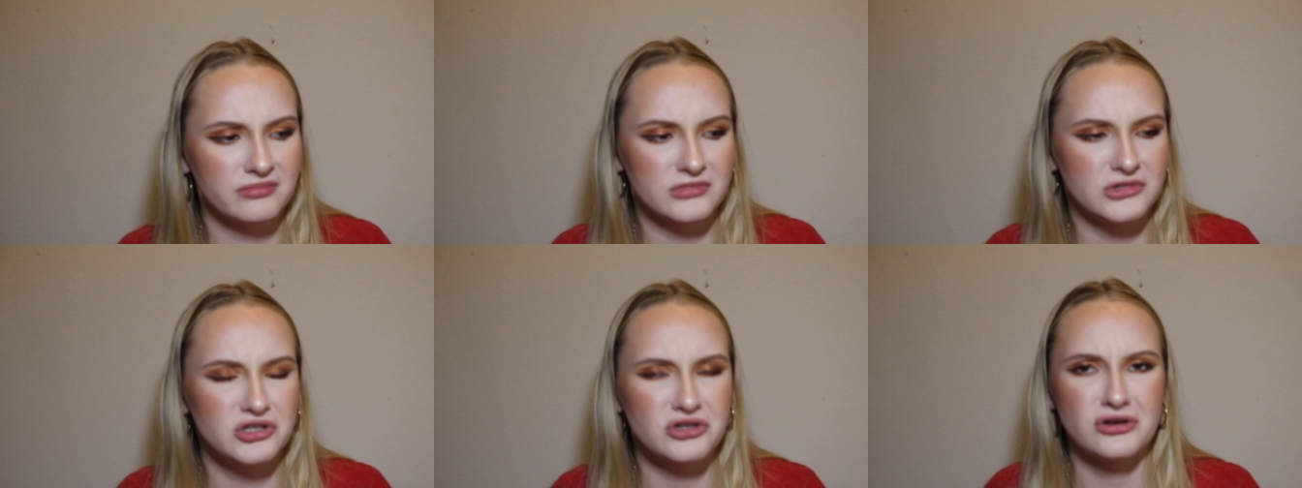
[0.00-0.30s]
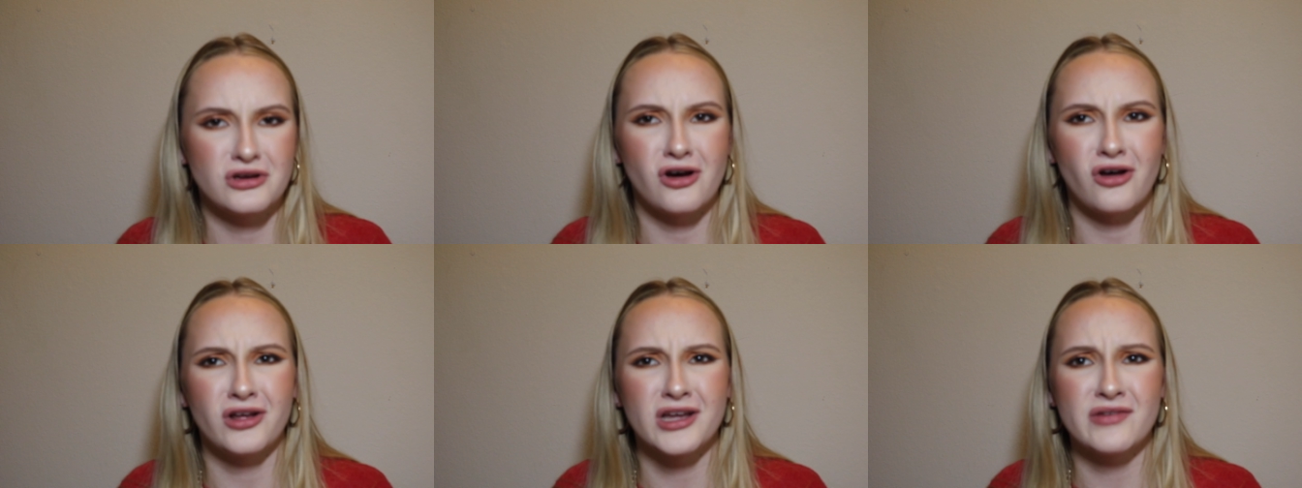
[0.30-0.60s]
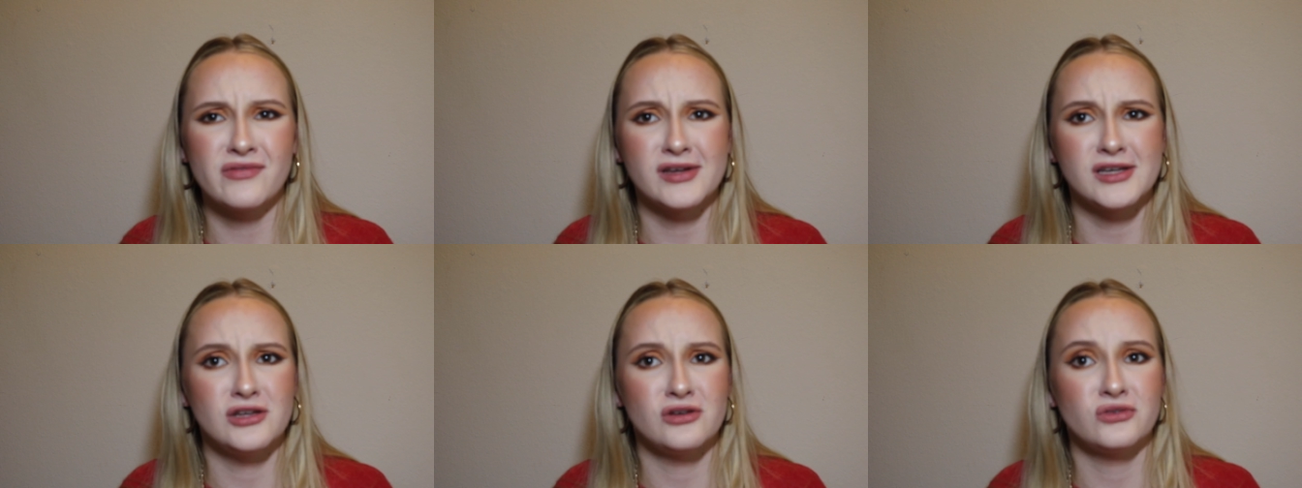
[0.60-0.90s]
do y'all
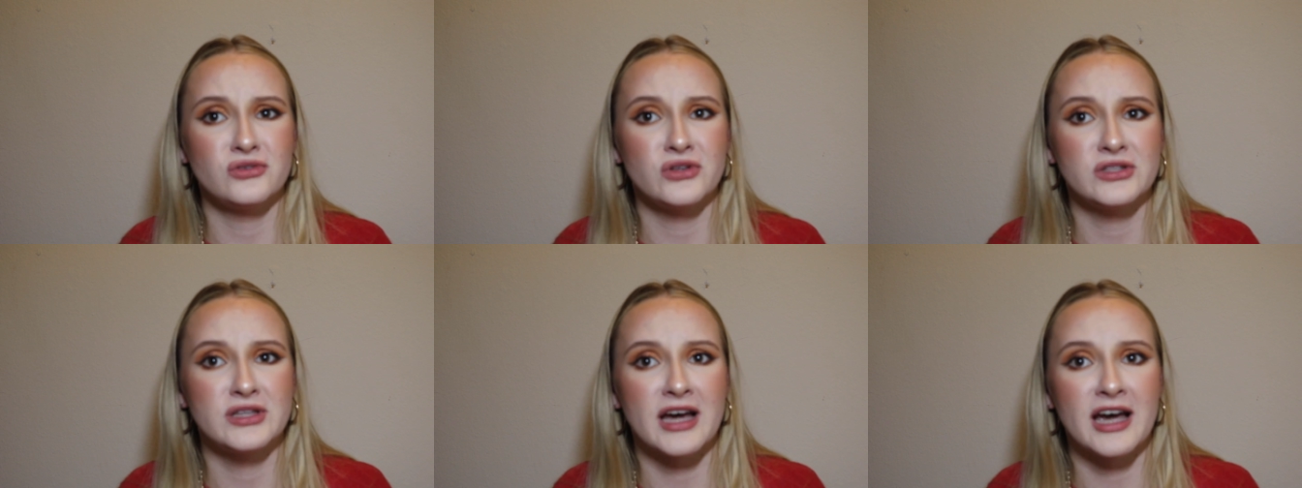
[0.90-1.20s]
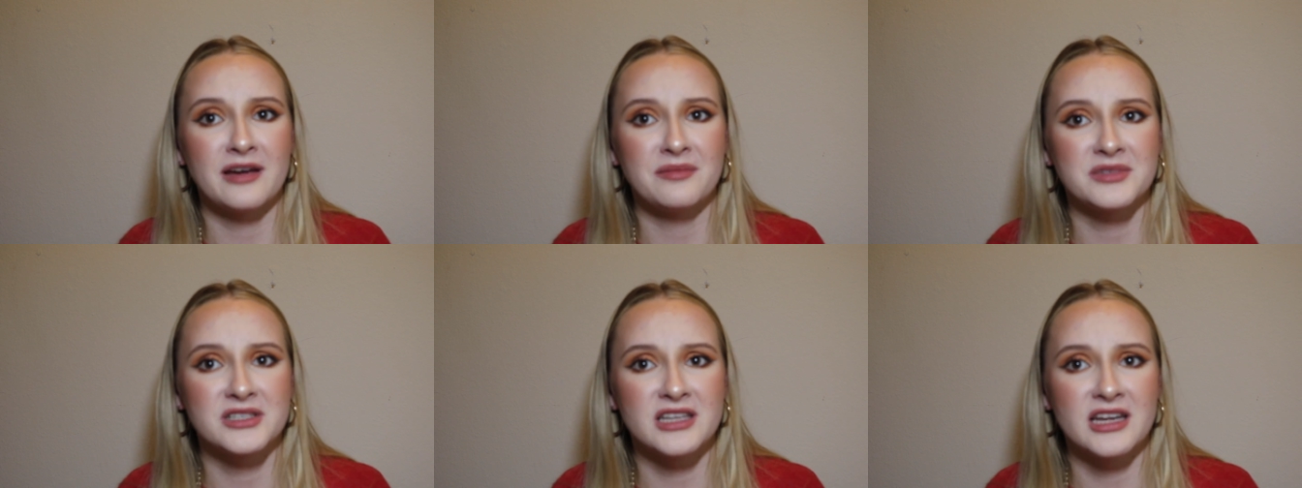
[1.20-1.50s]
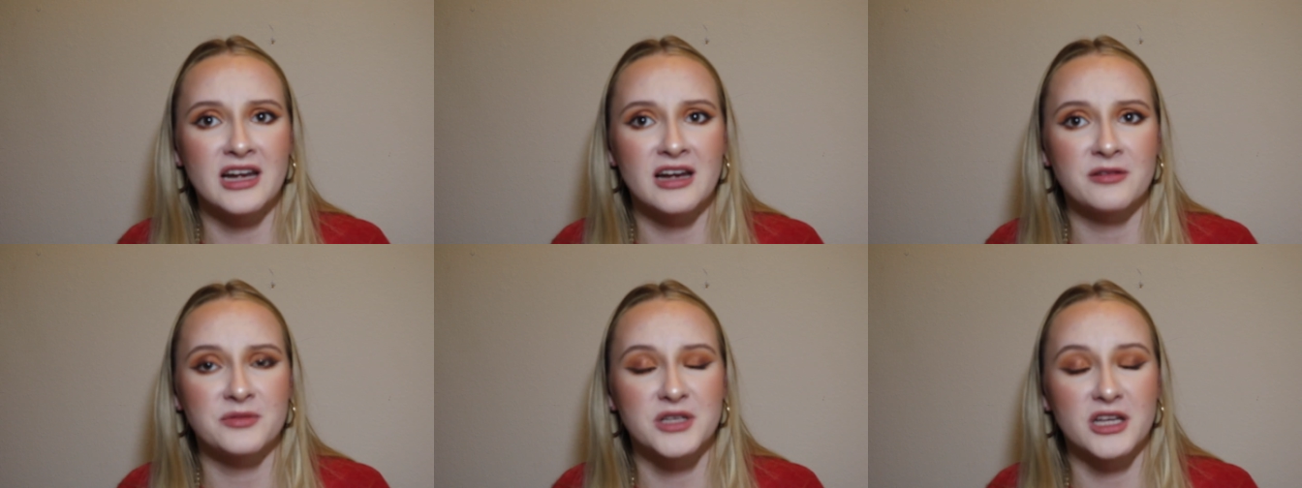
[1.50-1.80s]
even use a
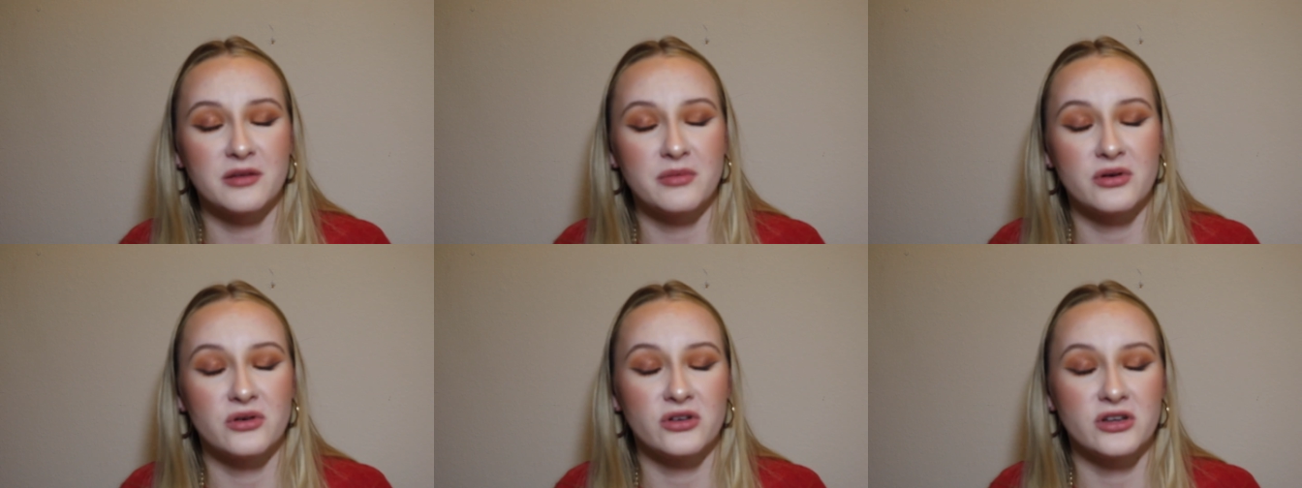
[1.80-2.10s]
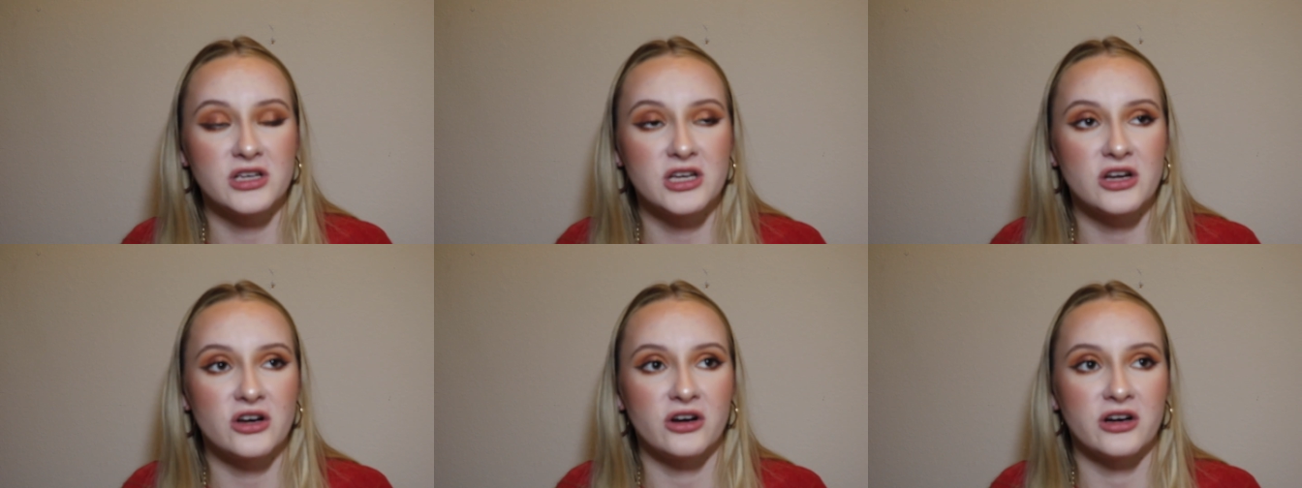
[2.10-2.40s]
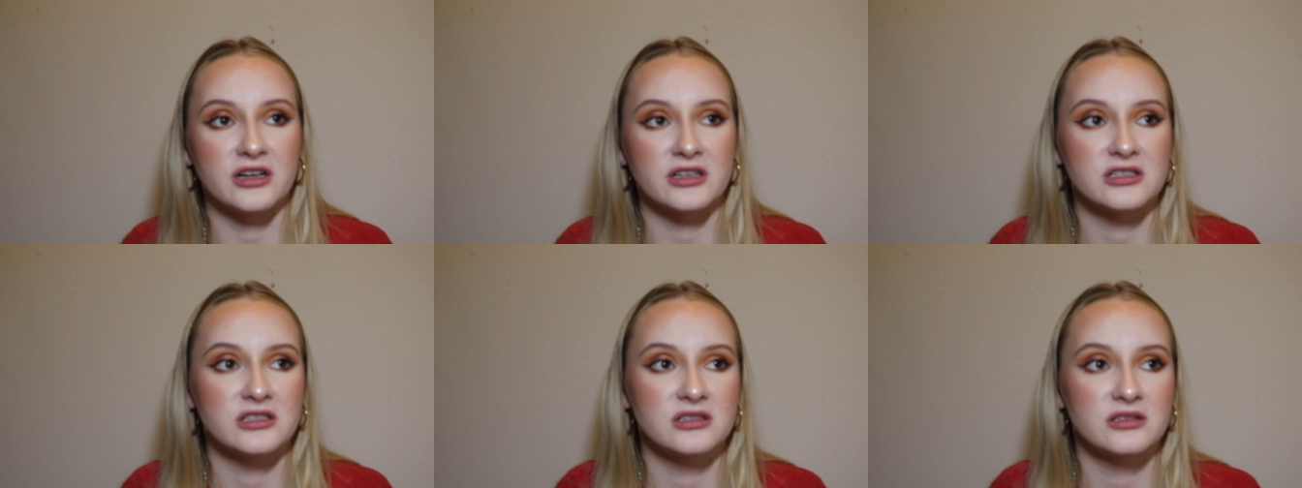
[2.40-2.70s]
timestamps? I'd be really
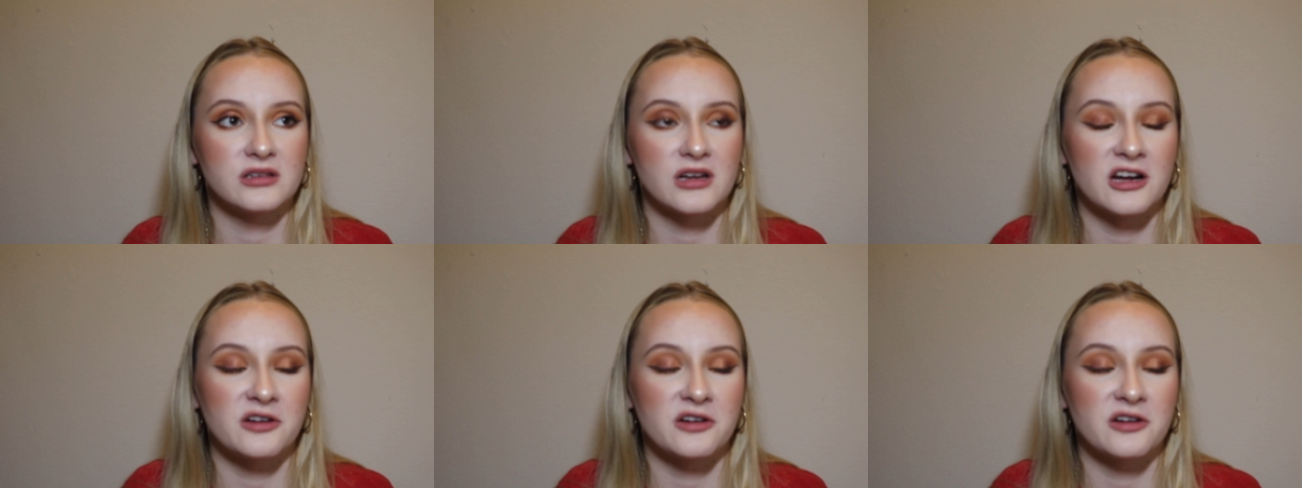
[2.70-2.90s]
curious.